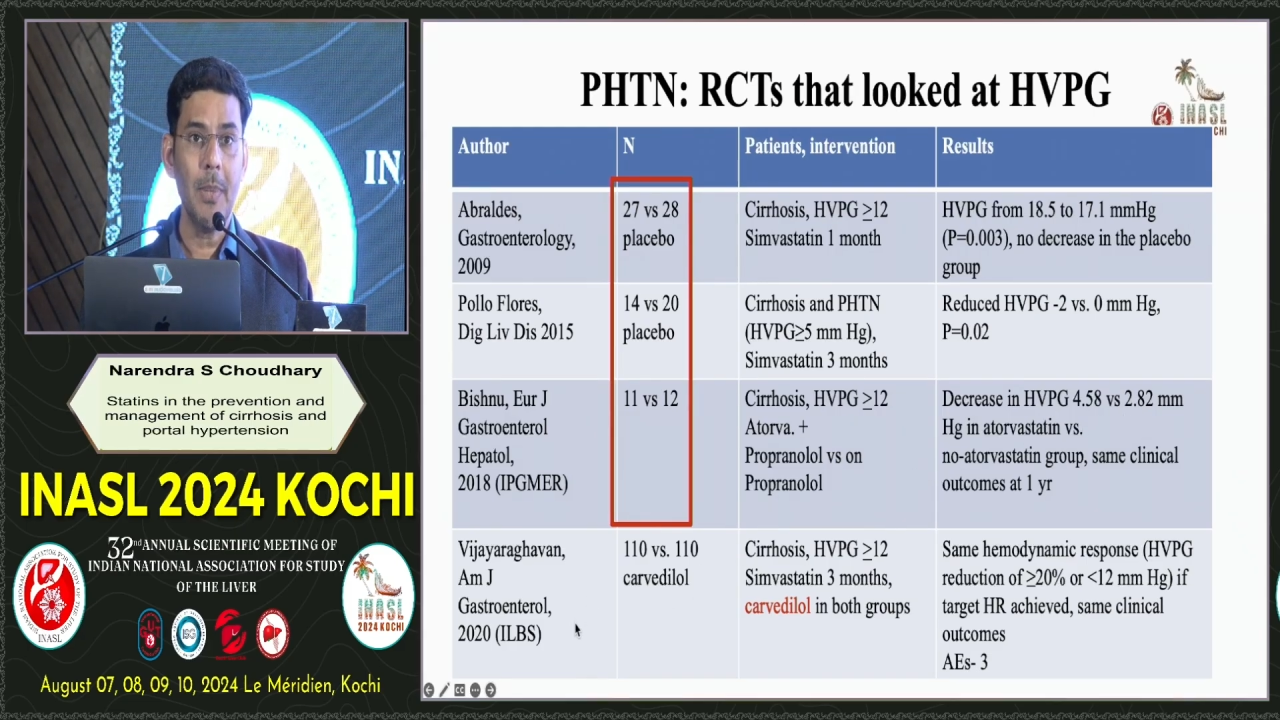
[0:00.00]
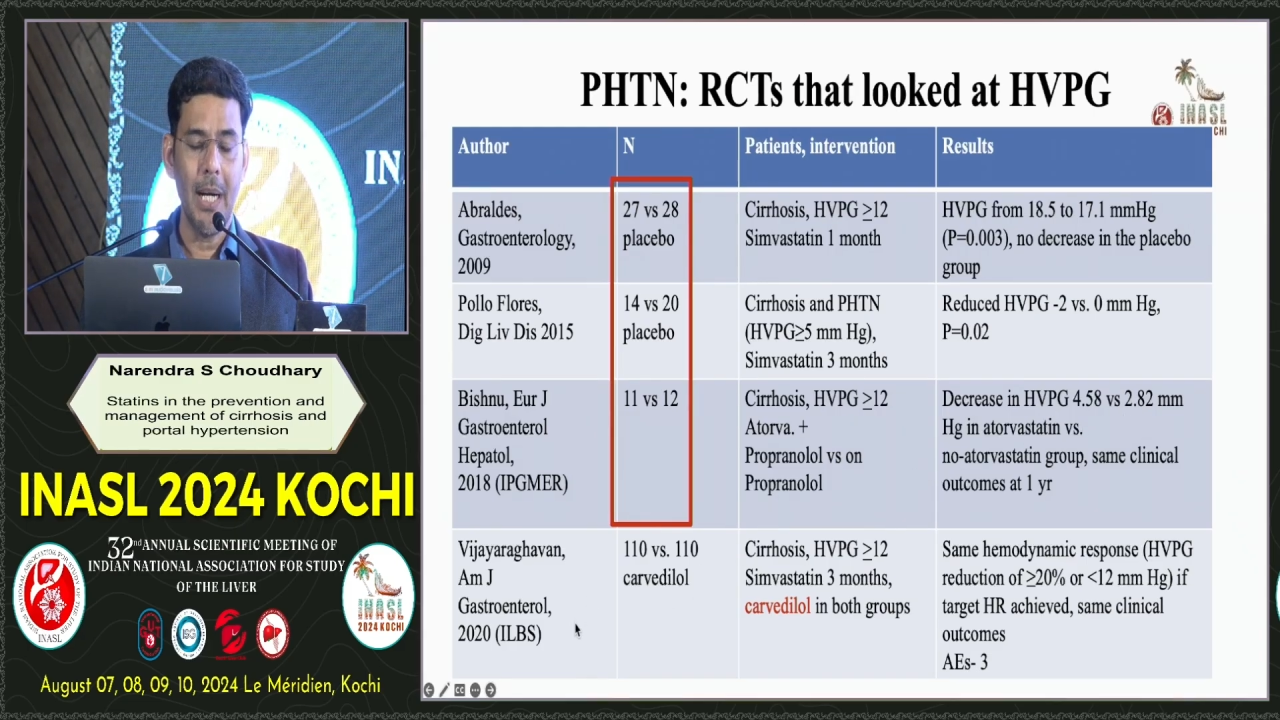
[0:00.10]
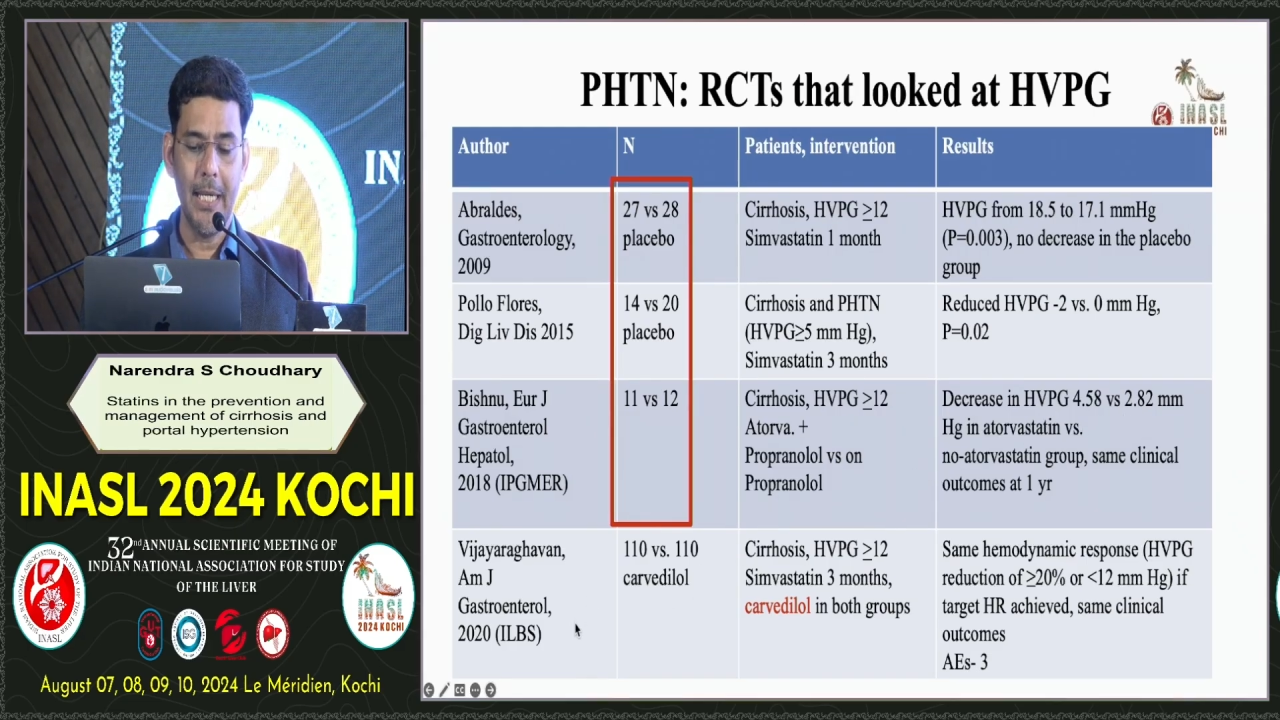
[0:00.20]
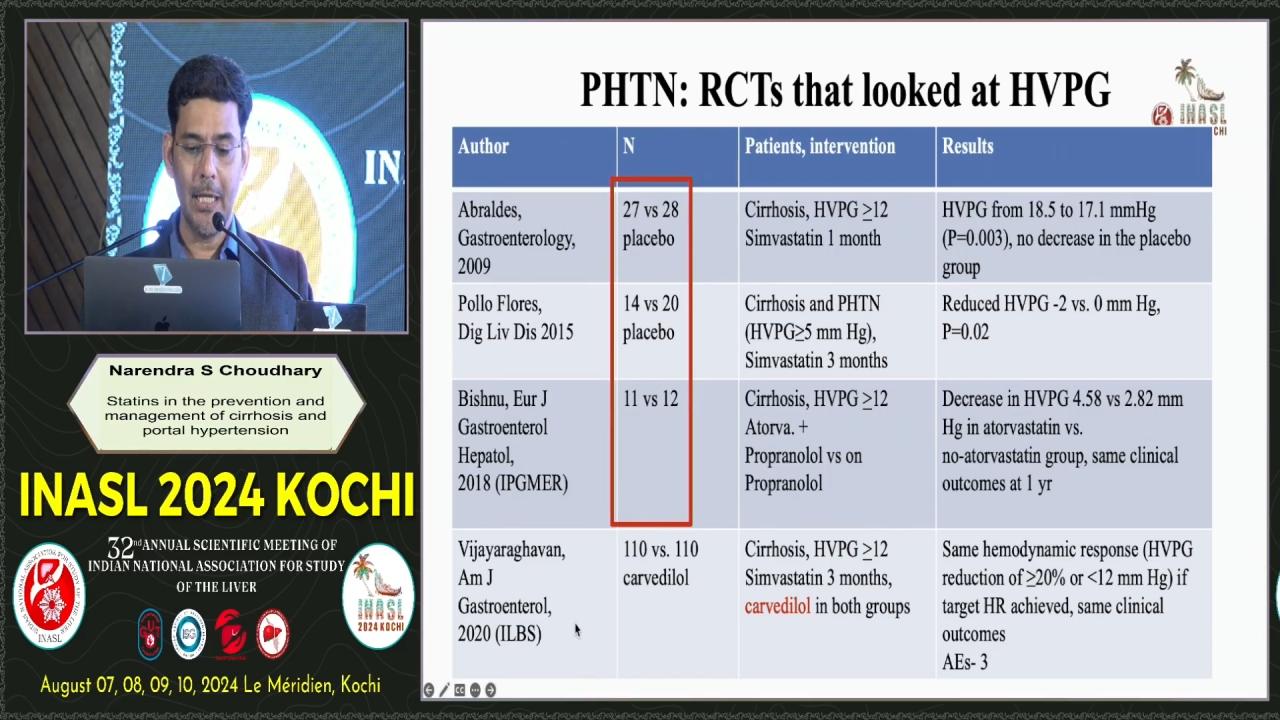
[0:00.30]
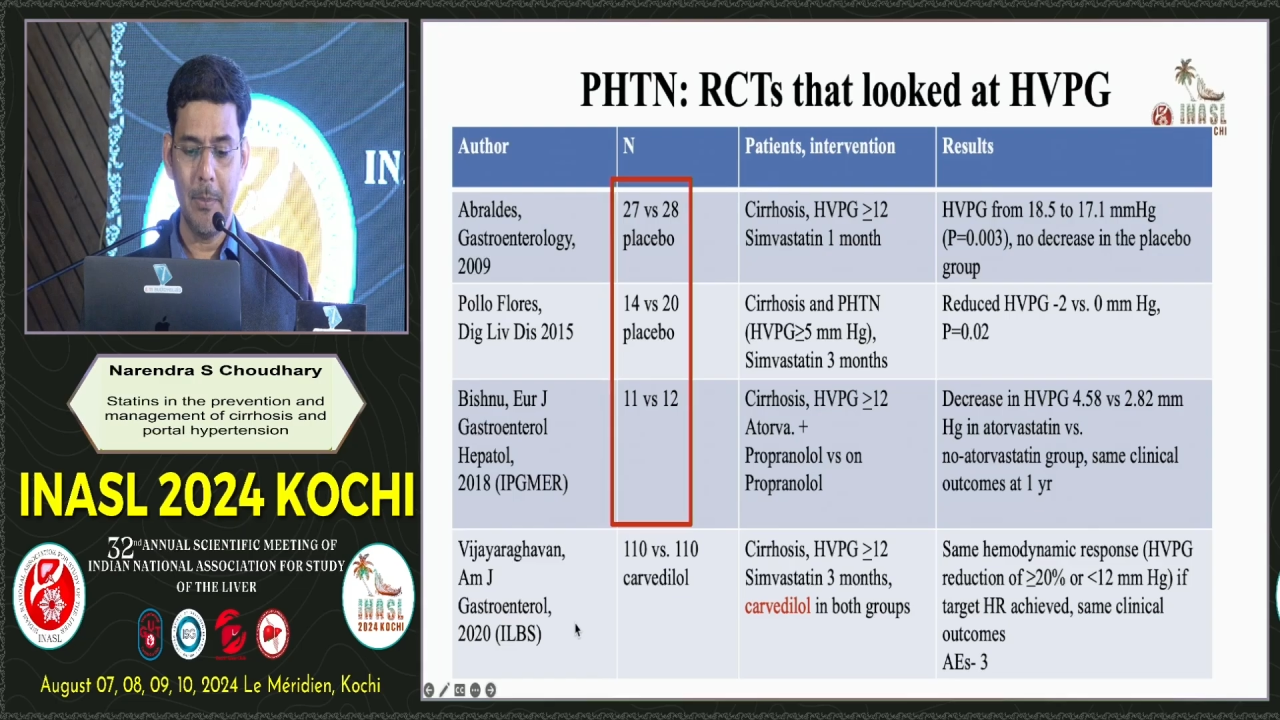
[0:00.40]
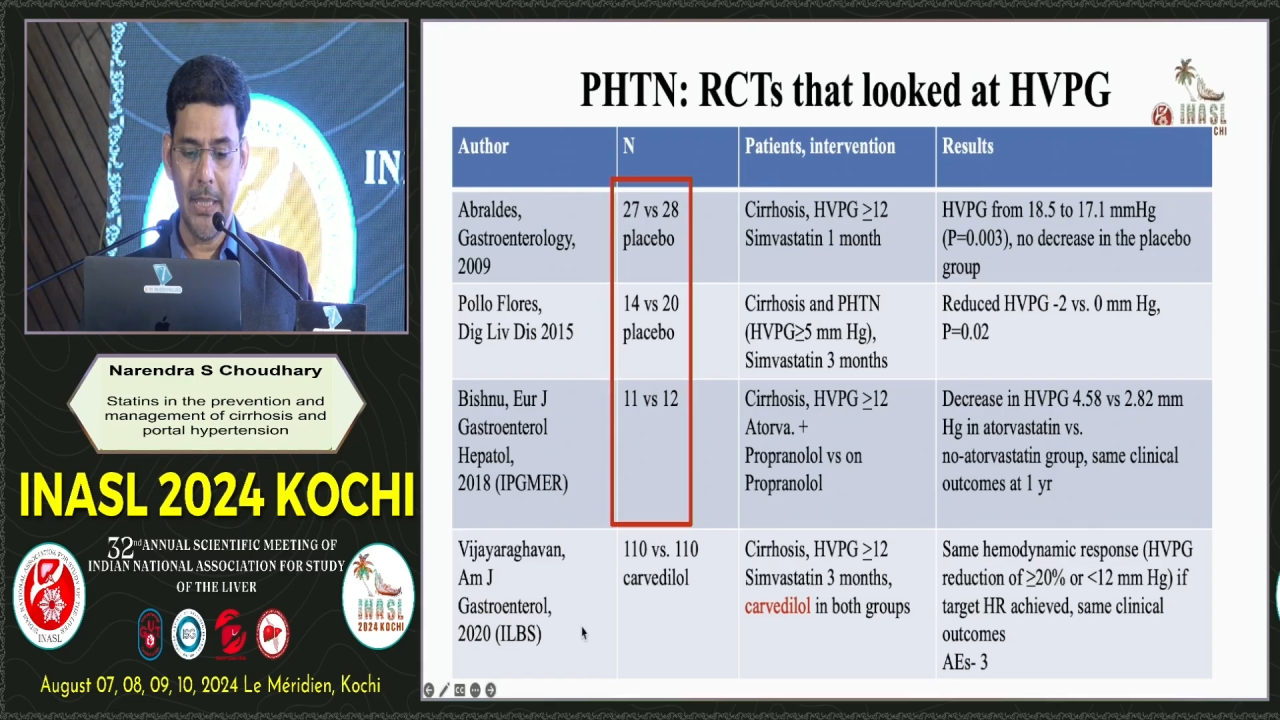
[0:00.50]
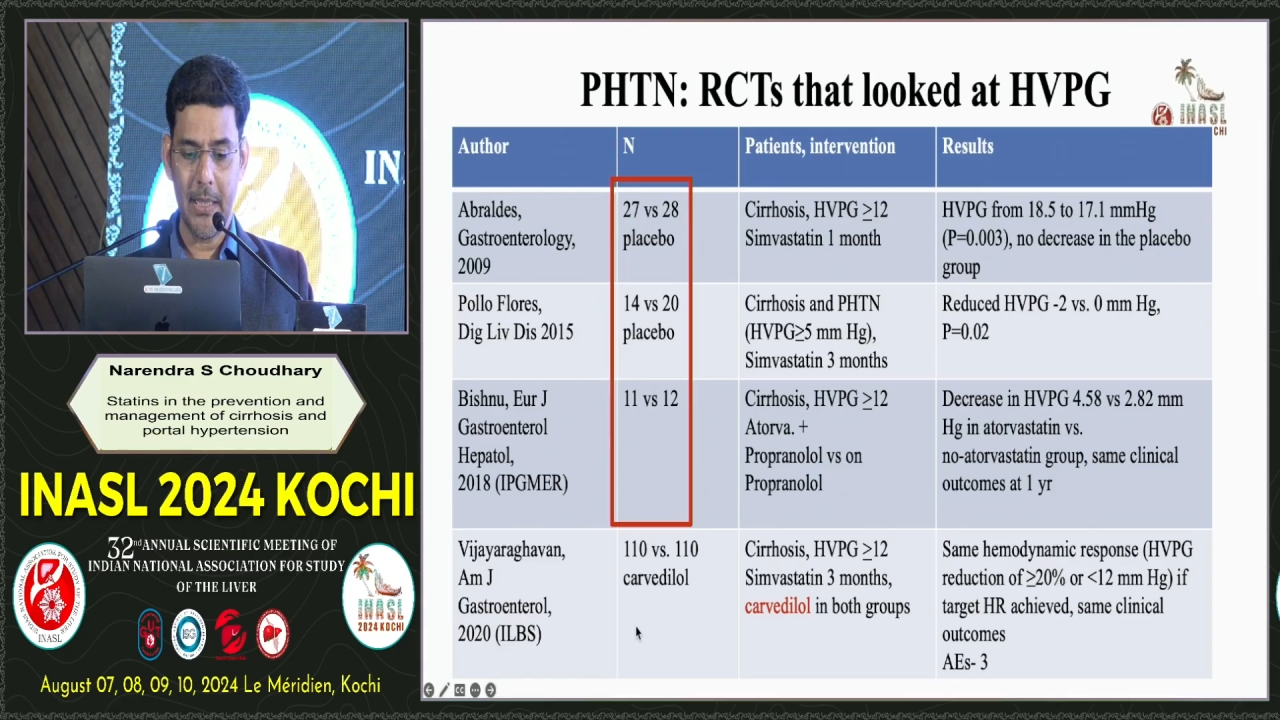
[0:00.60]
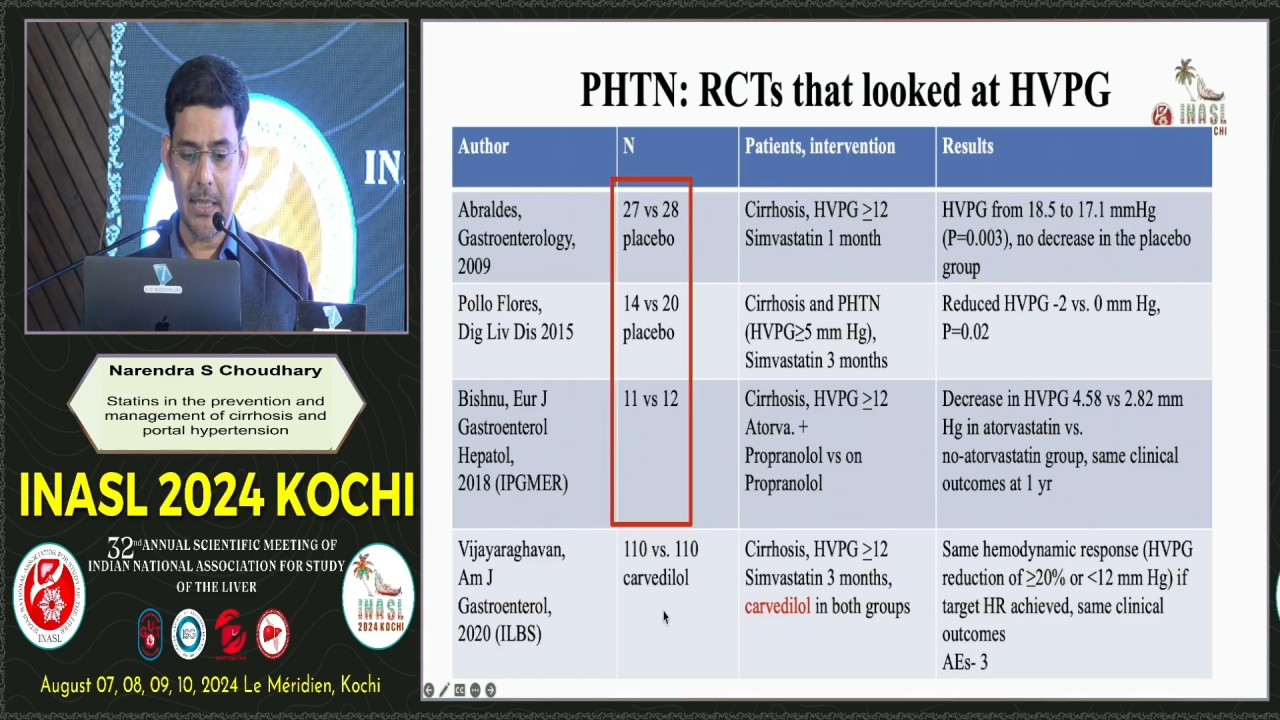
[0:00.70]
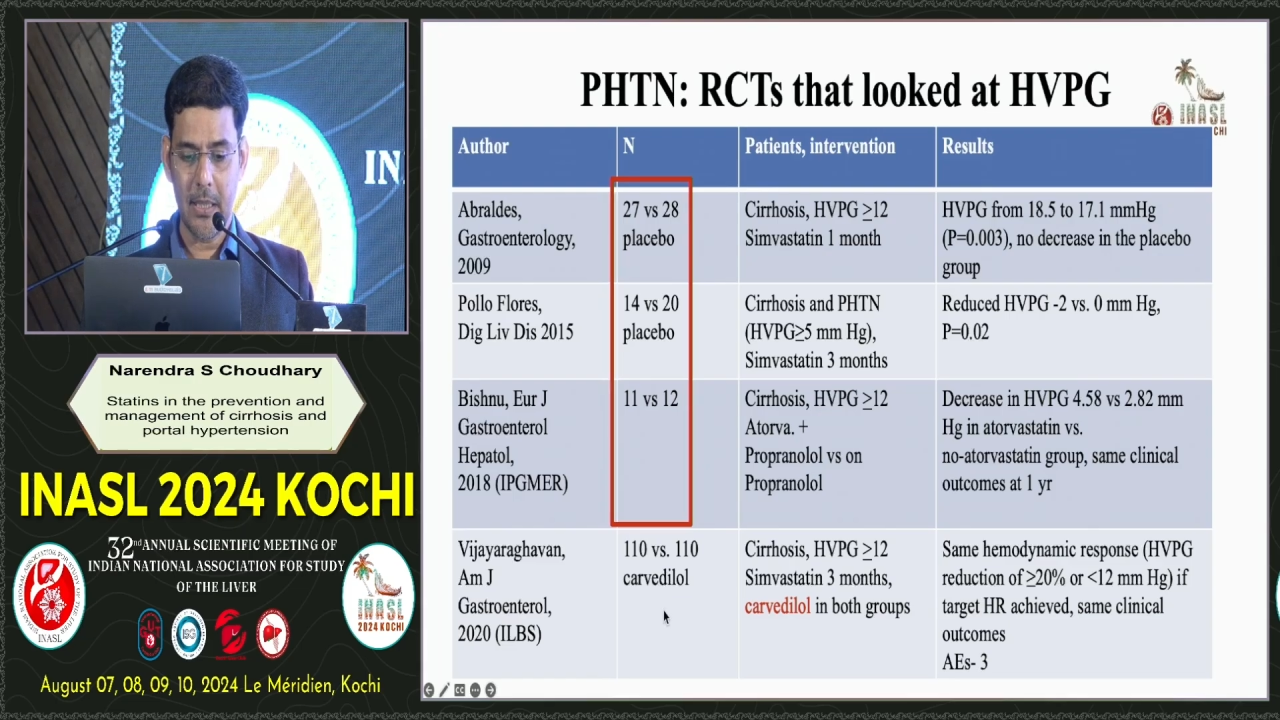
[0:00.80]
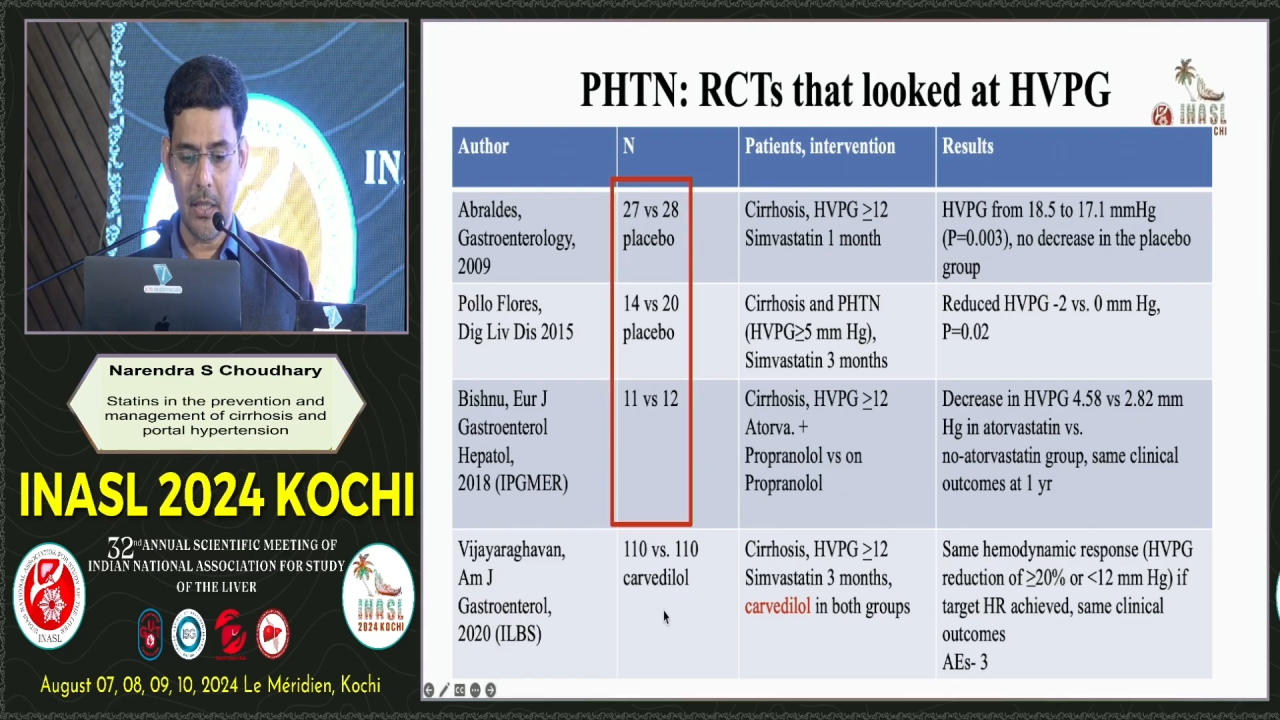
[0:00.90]

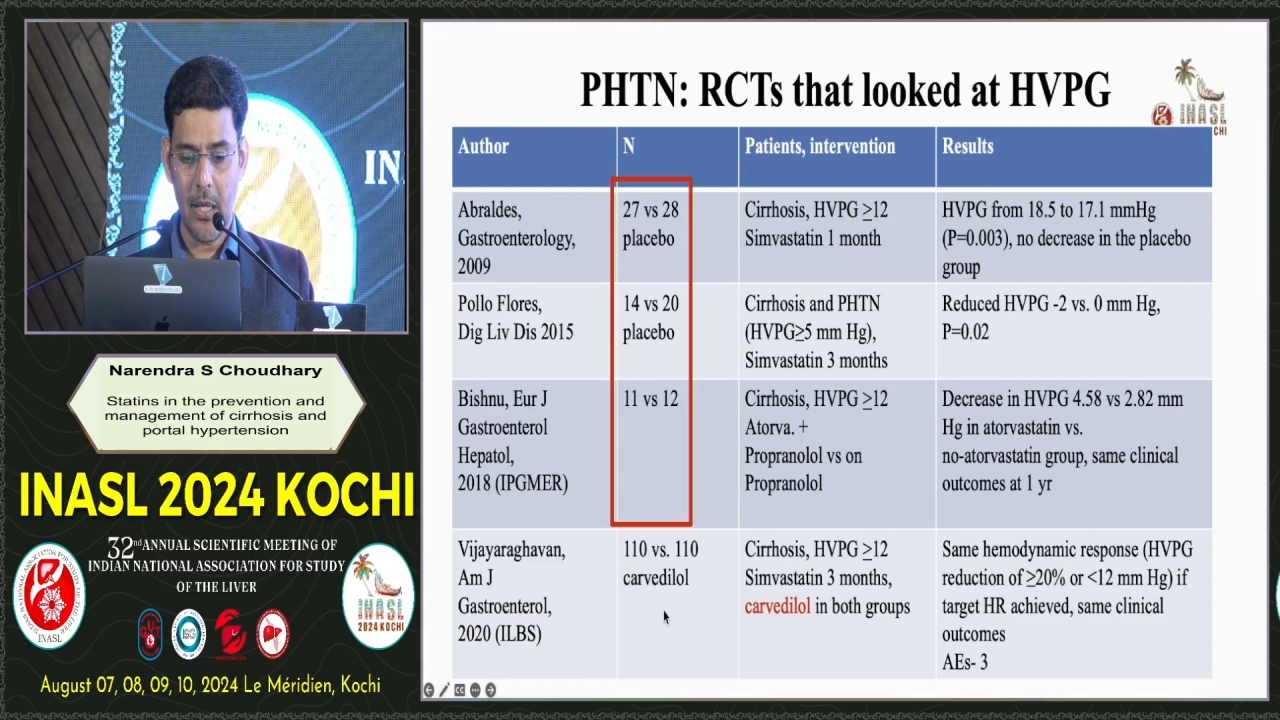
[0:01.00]
ILBS,